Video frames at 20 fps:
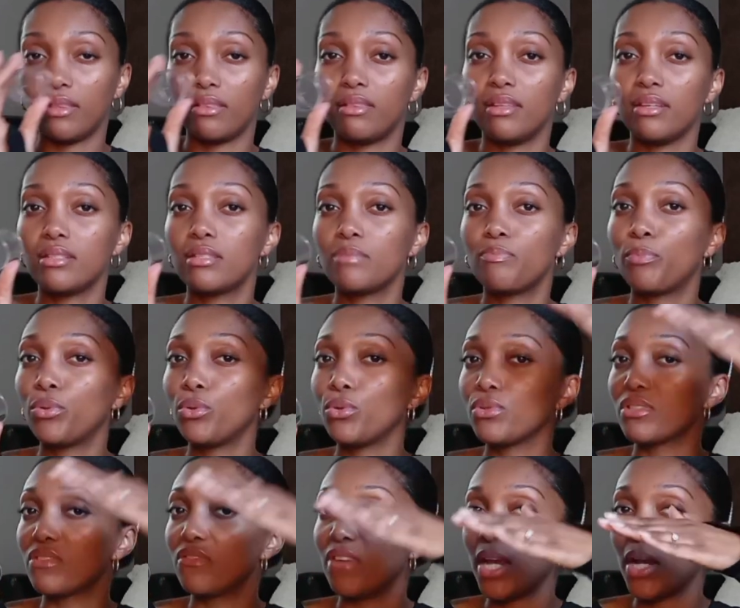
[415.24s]
This
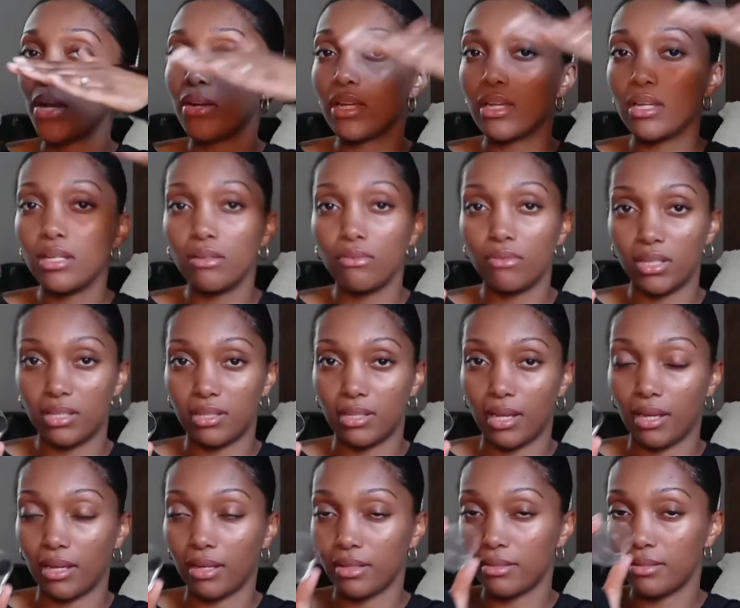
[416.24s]
pulls very
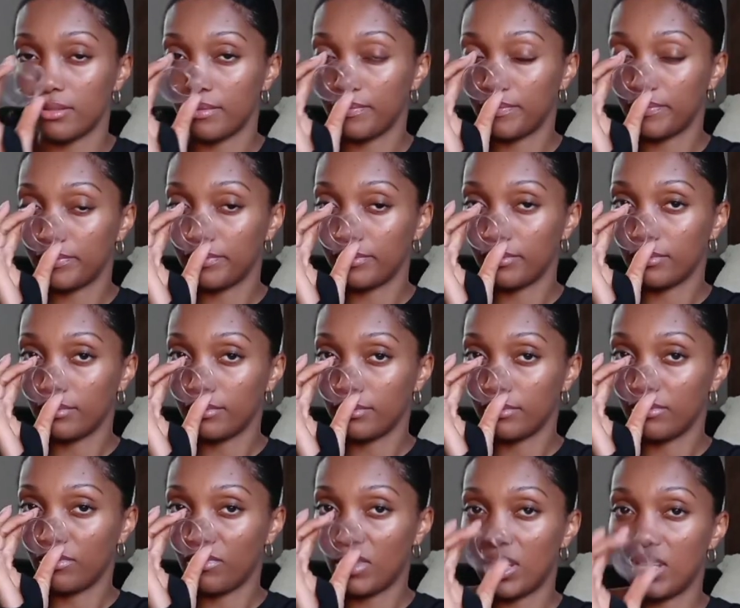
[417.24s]
unisex.
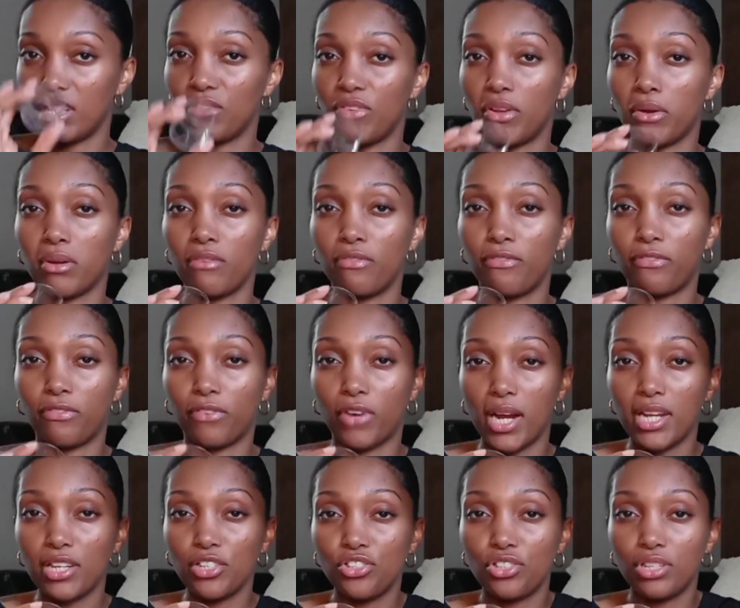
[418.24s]
It's very
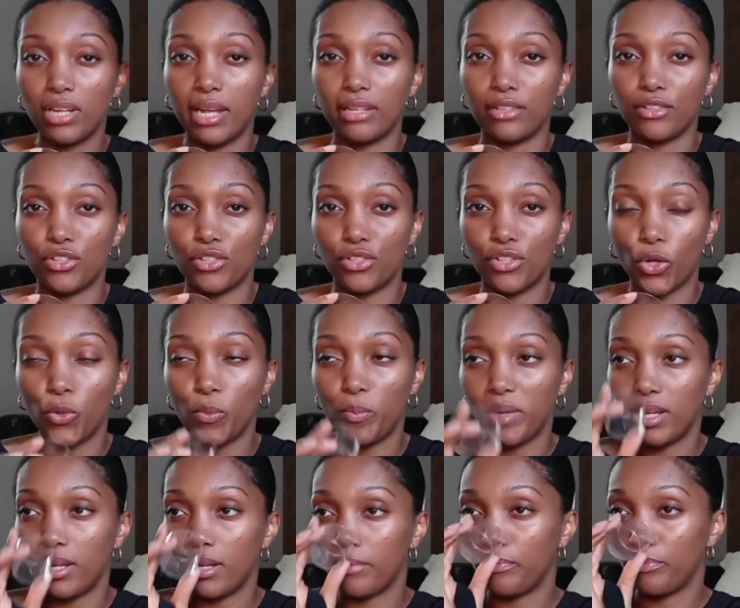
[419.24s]
fresh and
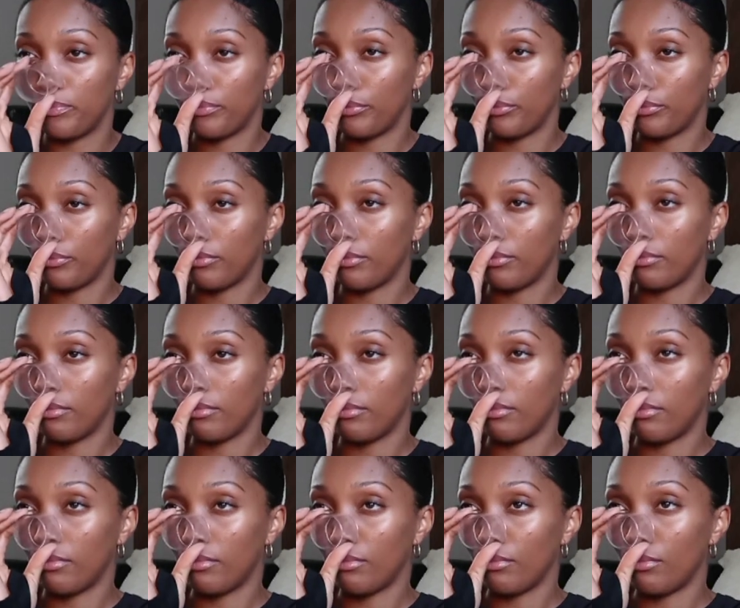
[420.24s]
soapy.
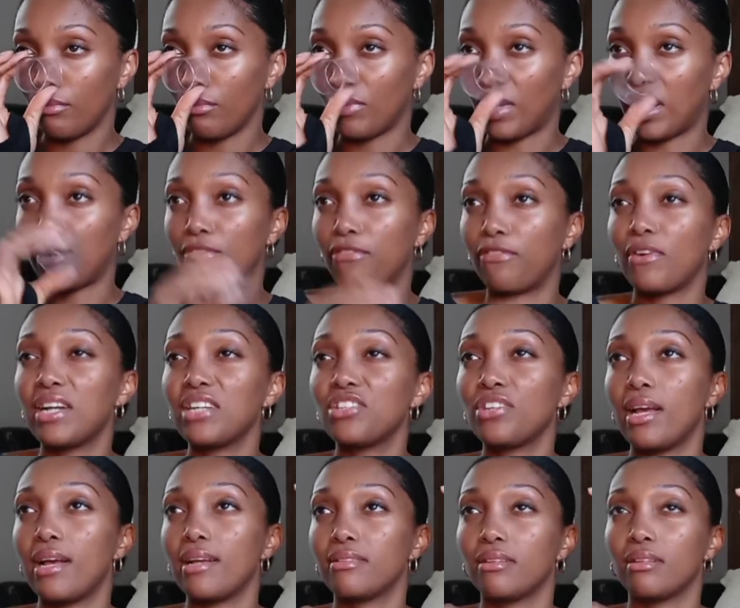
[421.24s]
Like
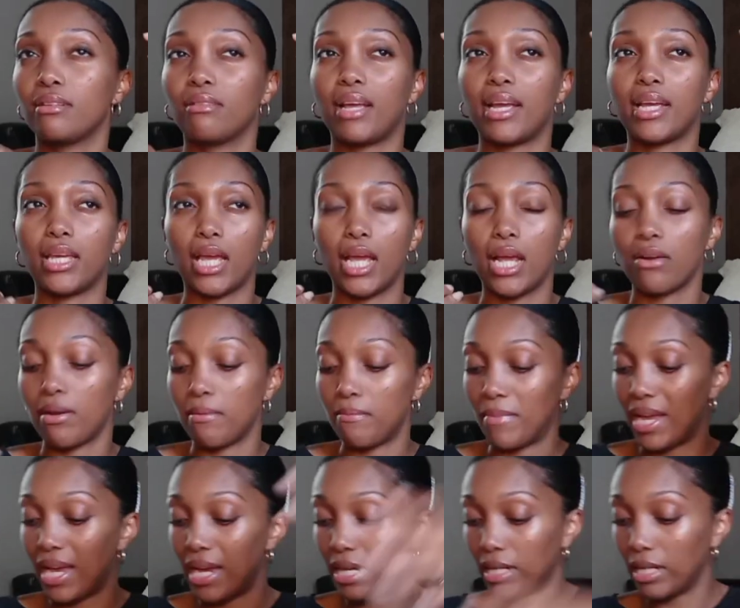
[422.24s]
fresh as in like
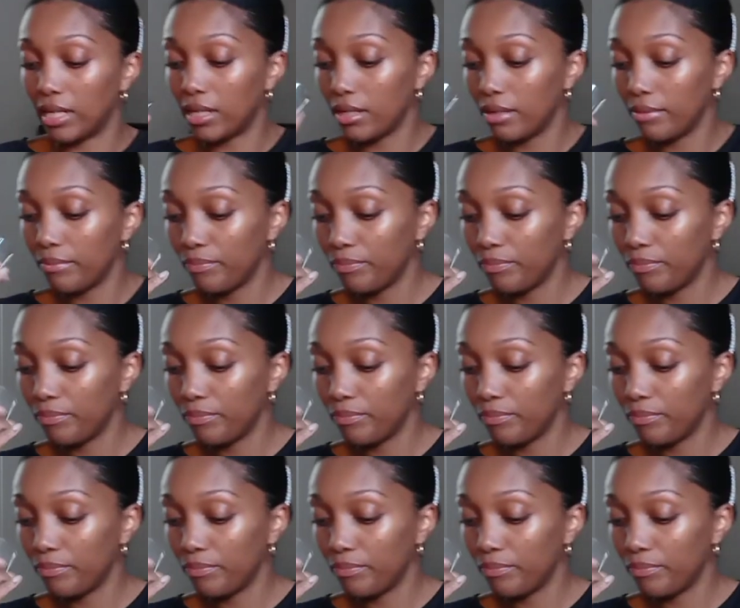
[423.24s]
aromatic.